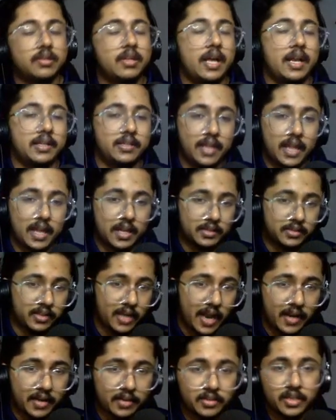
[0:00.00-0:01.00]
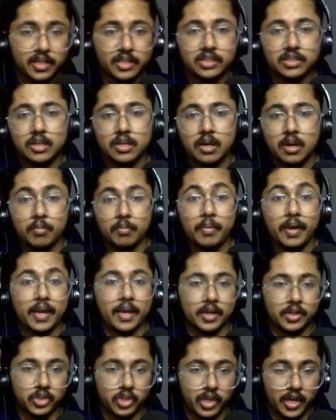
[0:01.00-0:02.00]
and that strategy is a buyer
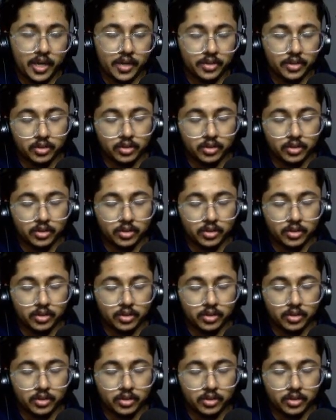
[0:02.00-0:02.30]
education.